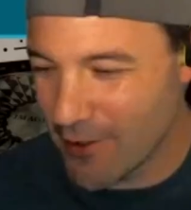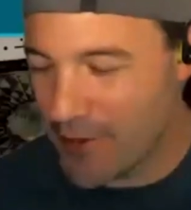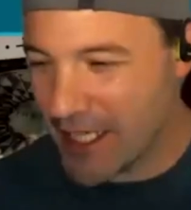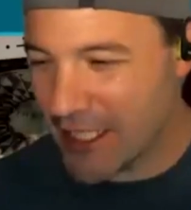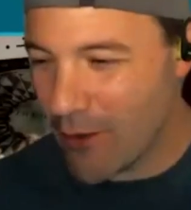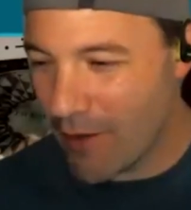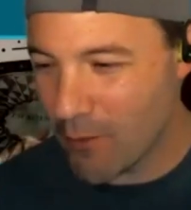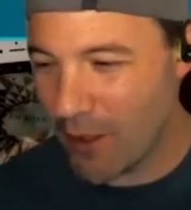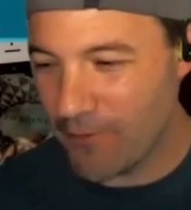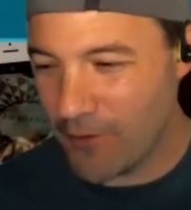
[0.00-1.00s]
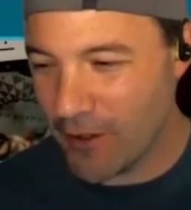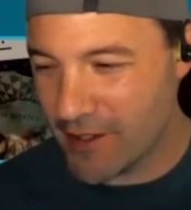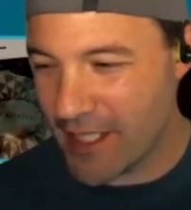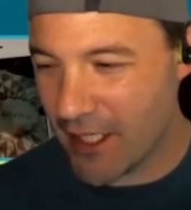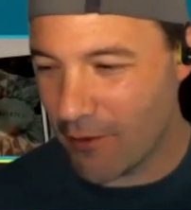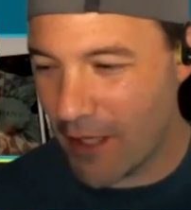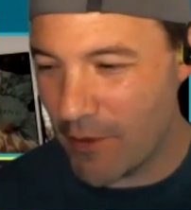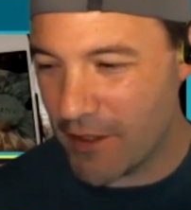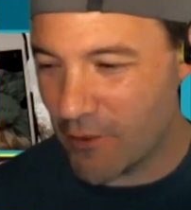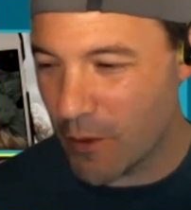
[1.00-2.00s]
thank you everyone for sticking around
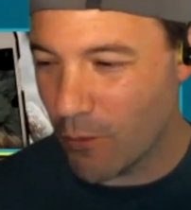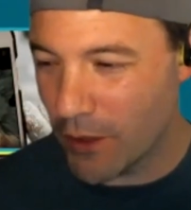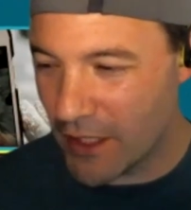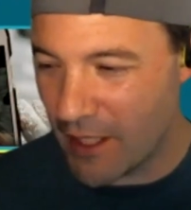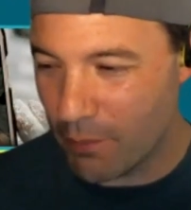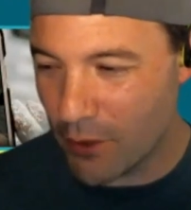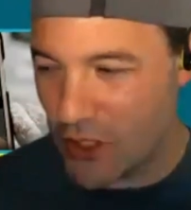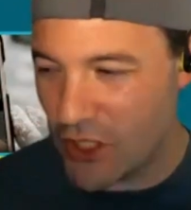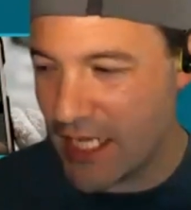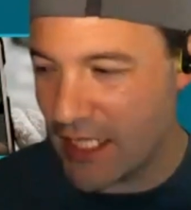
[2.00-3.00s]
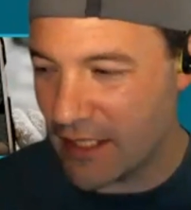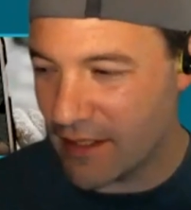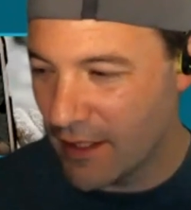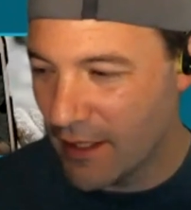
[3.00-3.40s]
with us. We really appreciate it.